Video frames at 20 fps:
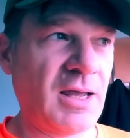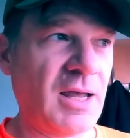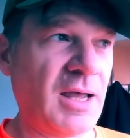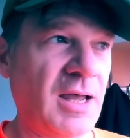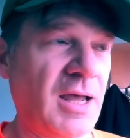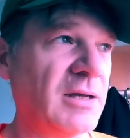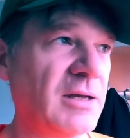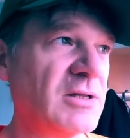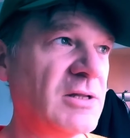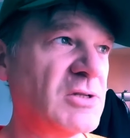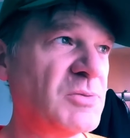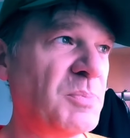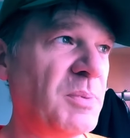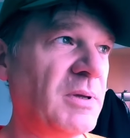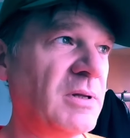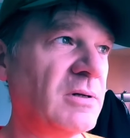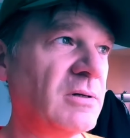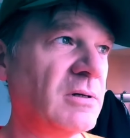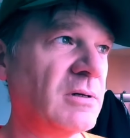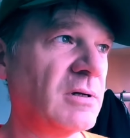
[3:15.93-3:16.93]
and it's
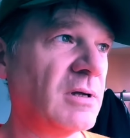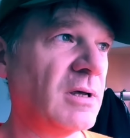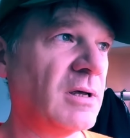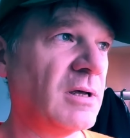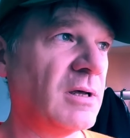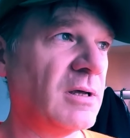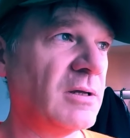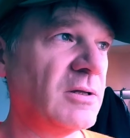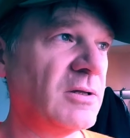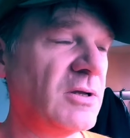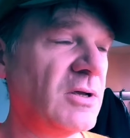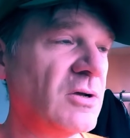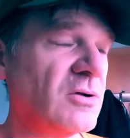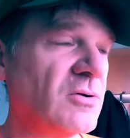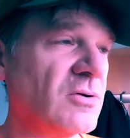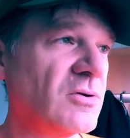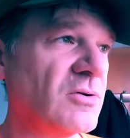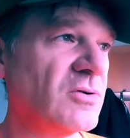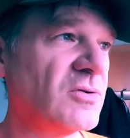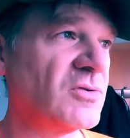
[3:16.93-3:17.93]
been
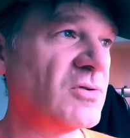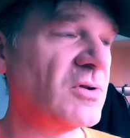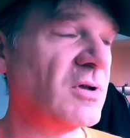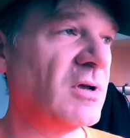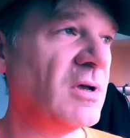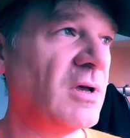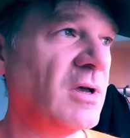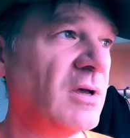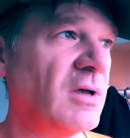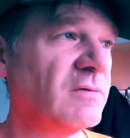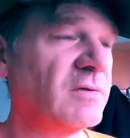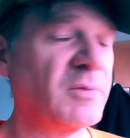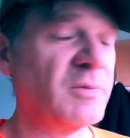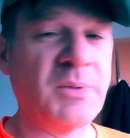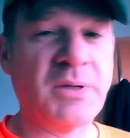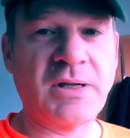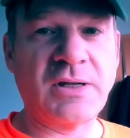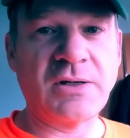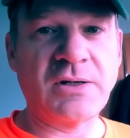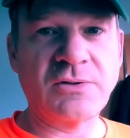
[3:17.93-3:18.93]
years for
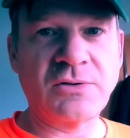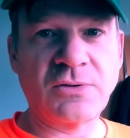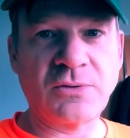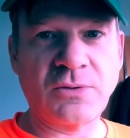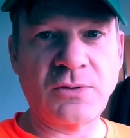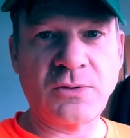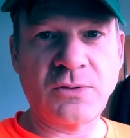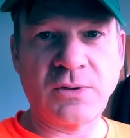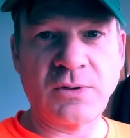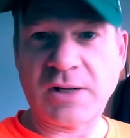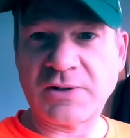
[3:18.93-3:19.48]
me to,